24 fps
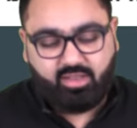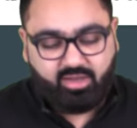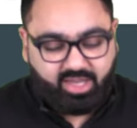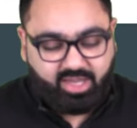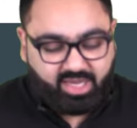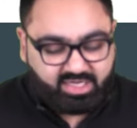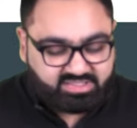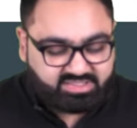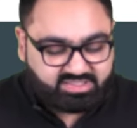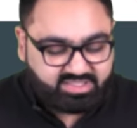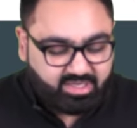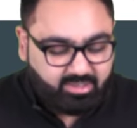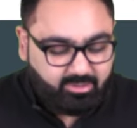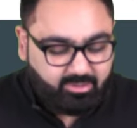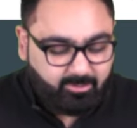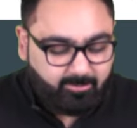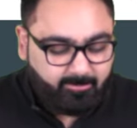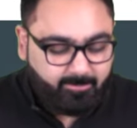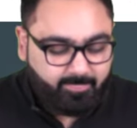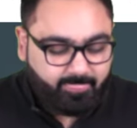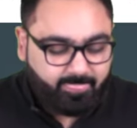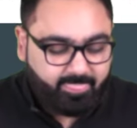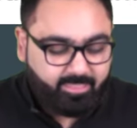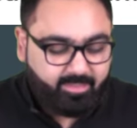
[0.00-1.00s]
Next in,
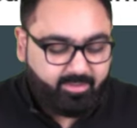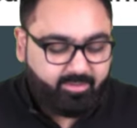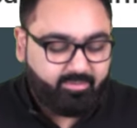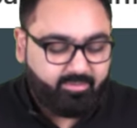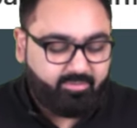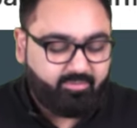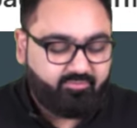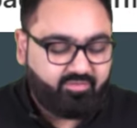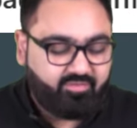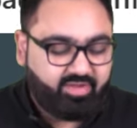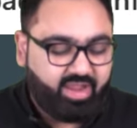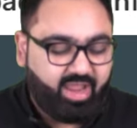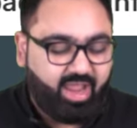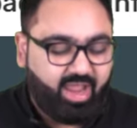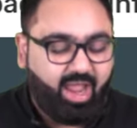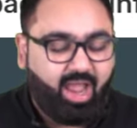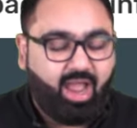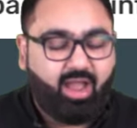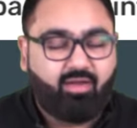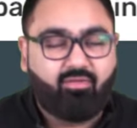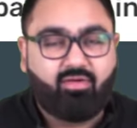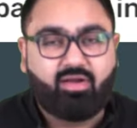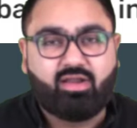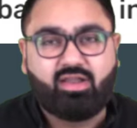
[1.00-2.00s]
we
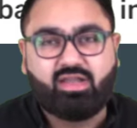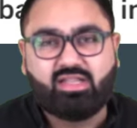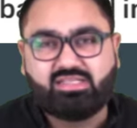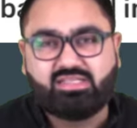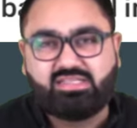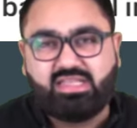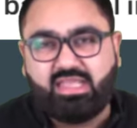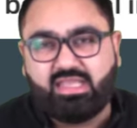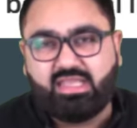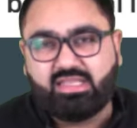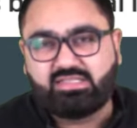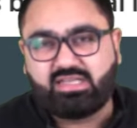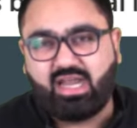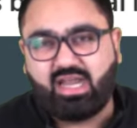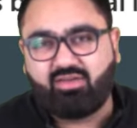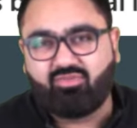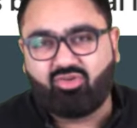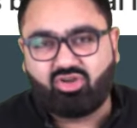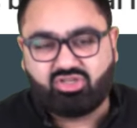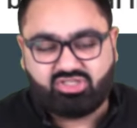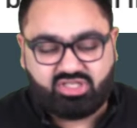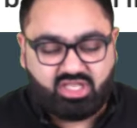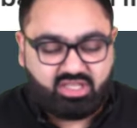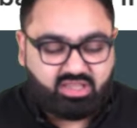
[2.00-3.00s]
have a disease that
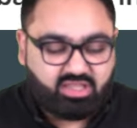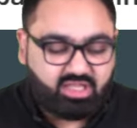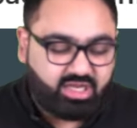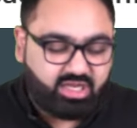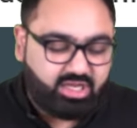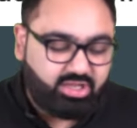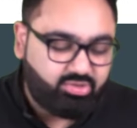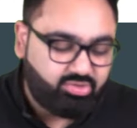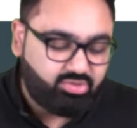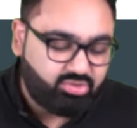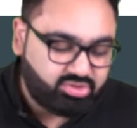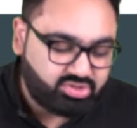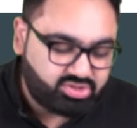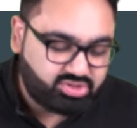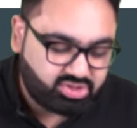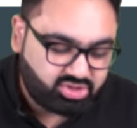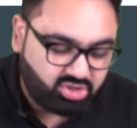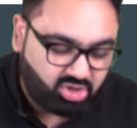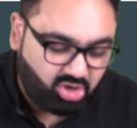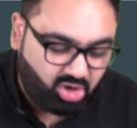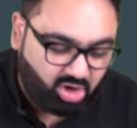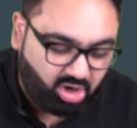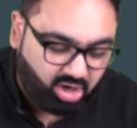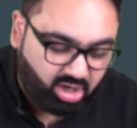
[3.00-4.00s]
was in the news
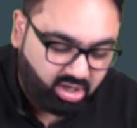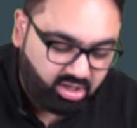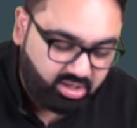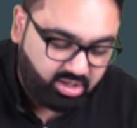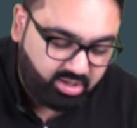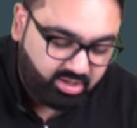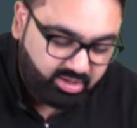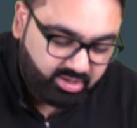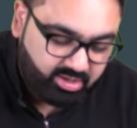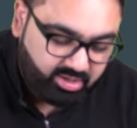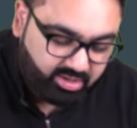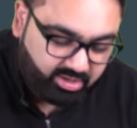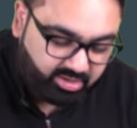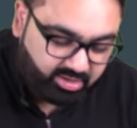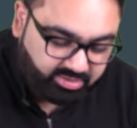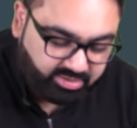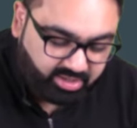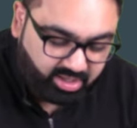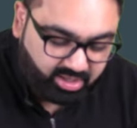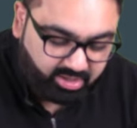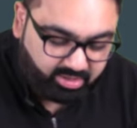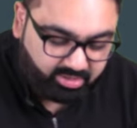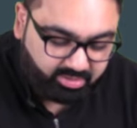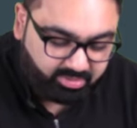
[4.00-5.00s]
called
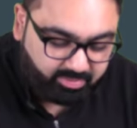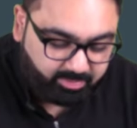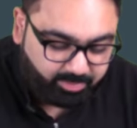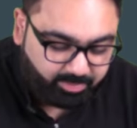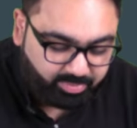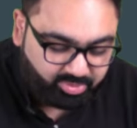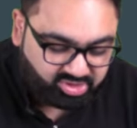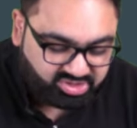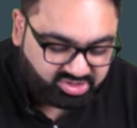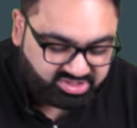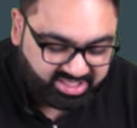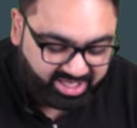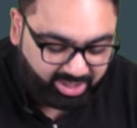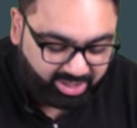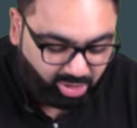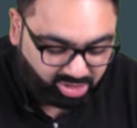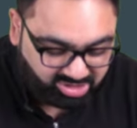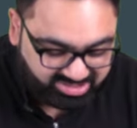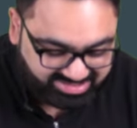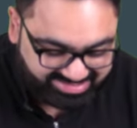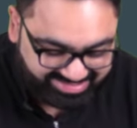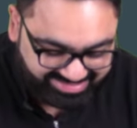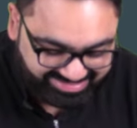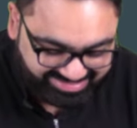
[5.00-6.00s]
the
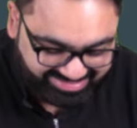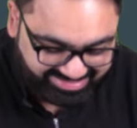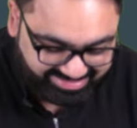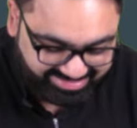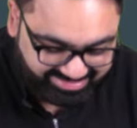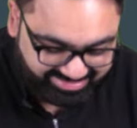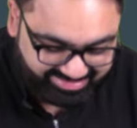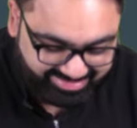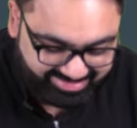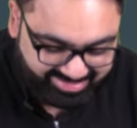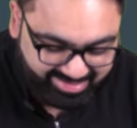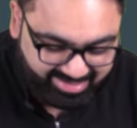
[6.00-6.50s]
brucellosis.